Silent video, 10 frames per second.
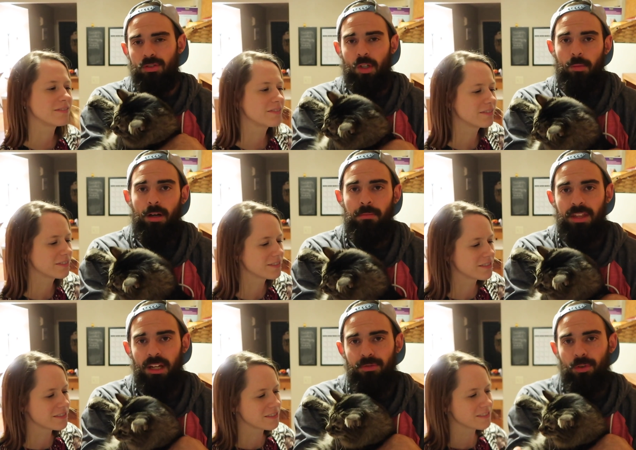Speaker 1: YouTube. I'm
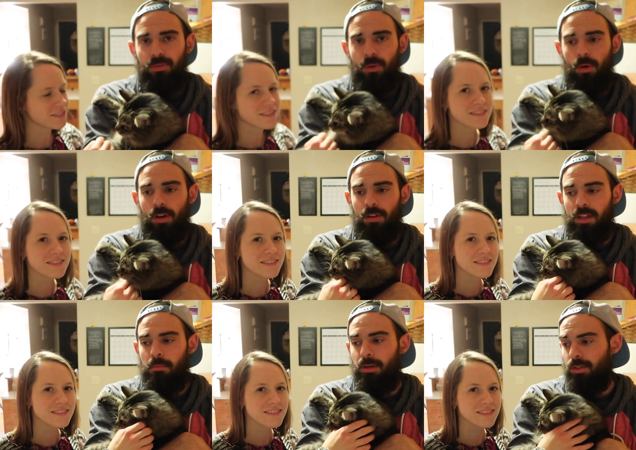thankful for
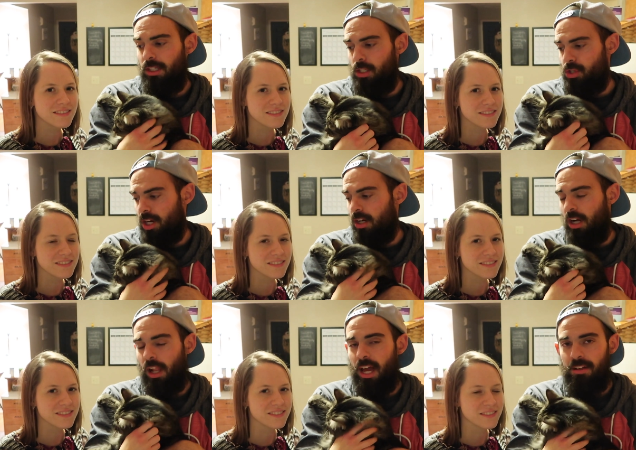the ability to share
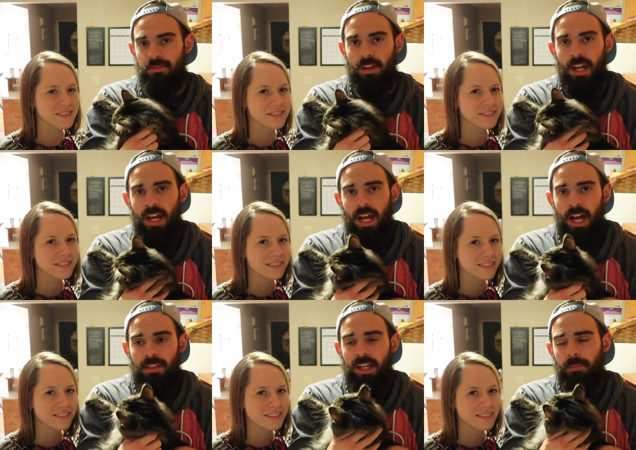our life.
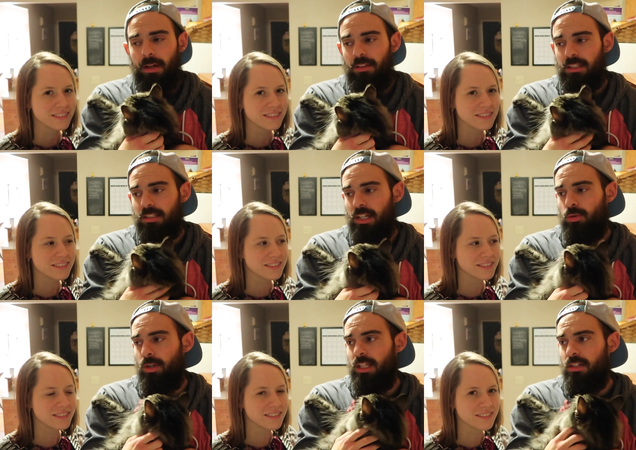Think about this,
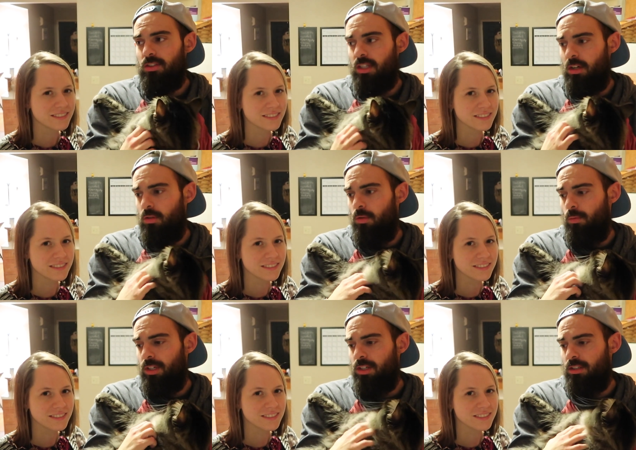like twenty years ago,
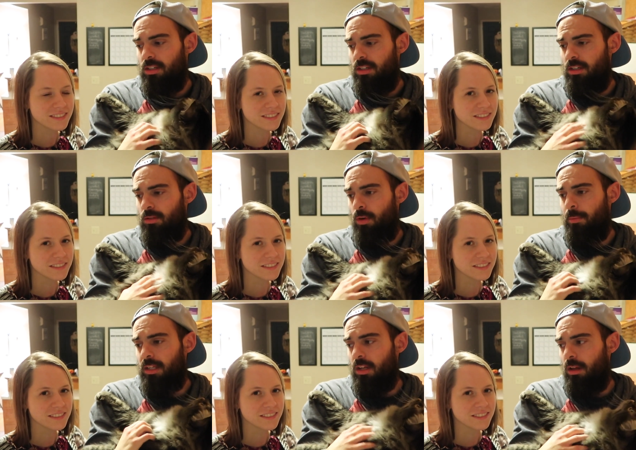we couldn't,
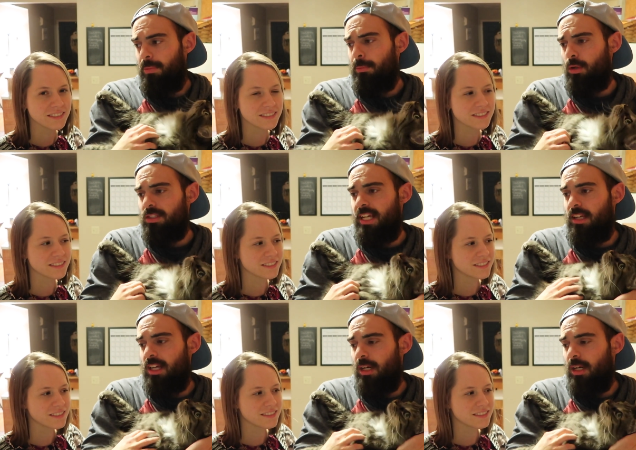I mean, people could take